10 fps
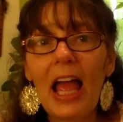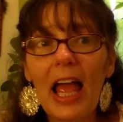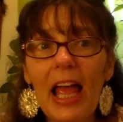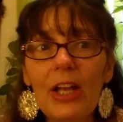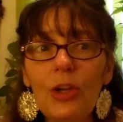
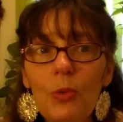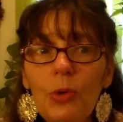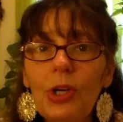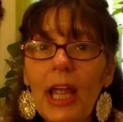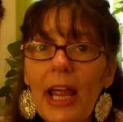and who
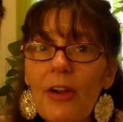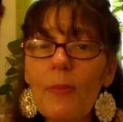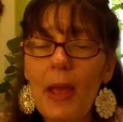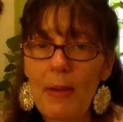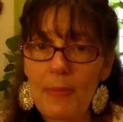will care
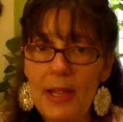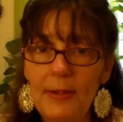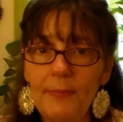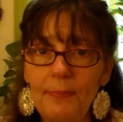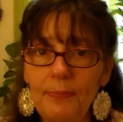about me.
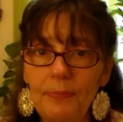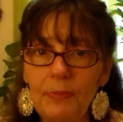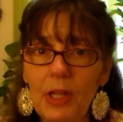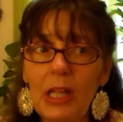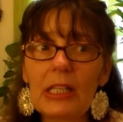
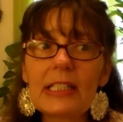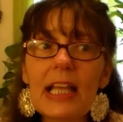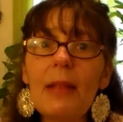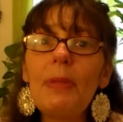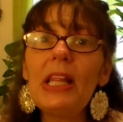
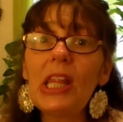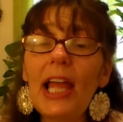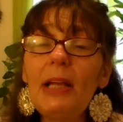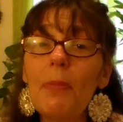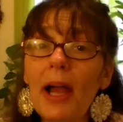Send me
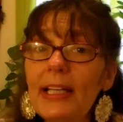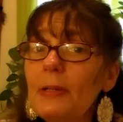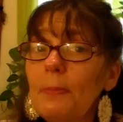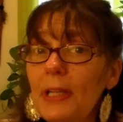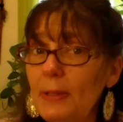
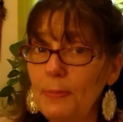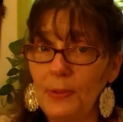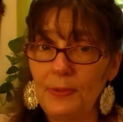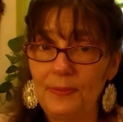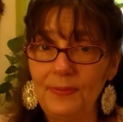like-minded
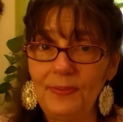people.